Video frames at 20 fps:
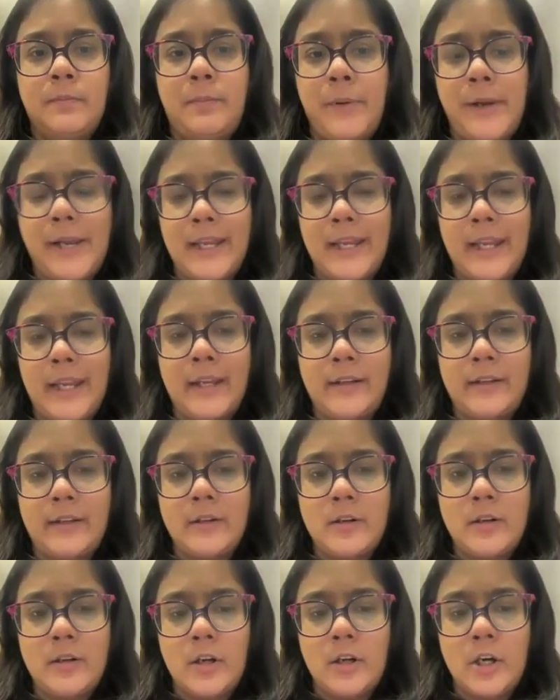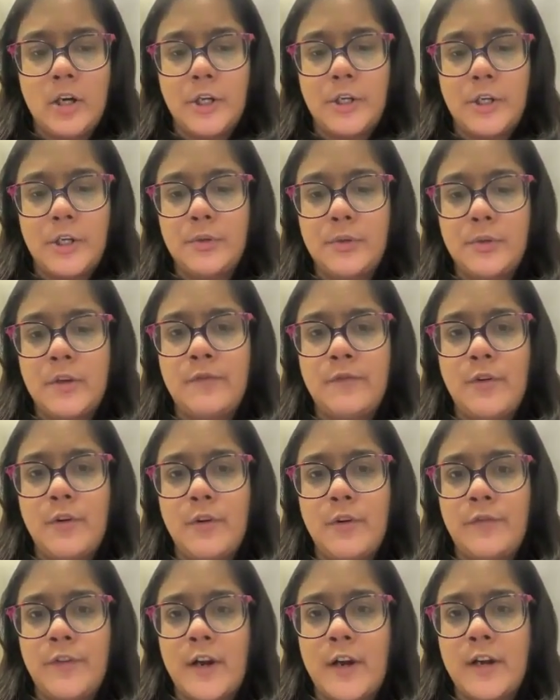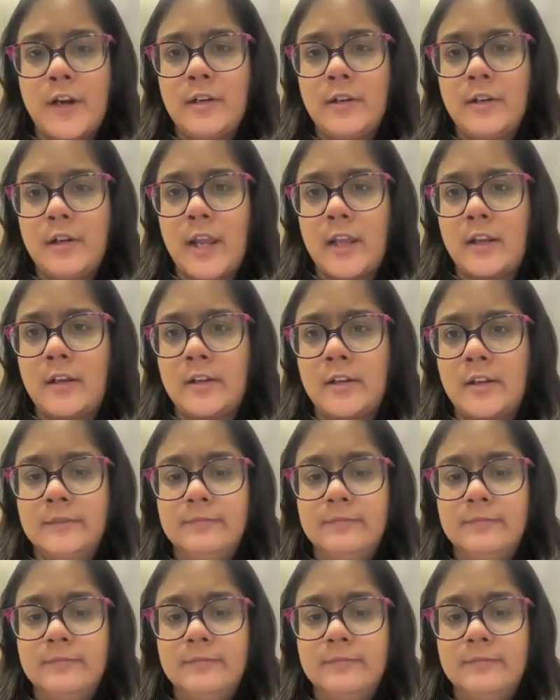bring it uh, to the forefront. Like